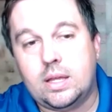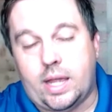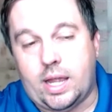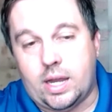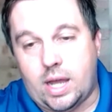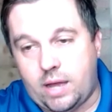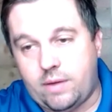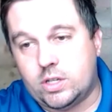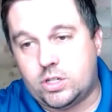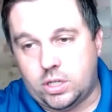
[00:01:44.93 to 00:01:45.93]
and I
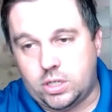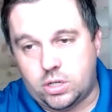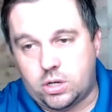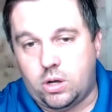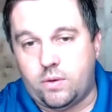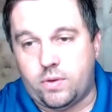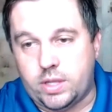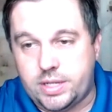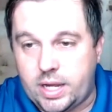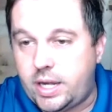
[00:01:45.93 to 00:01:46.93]
eventually took over the
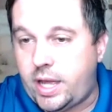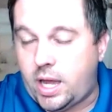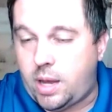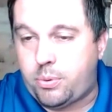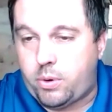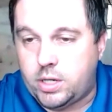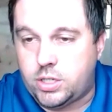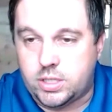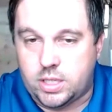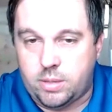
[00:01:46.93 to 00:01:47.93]
day-to-day
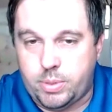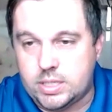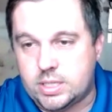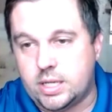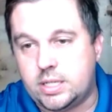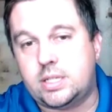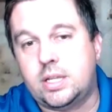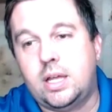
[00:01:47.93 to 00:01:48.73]
operations of the business,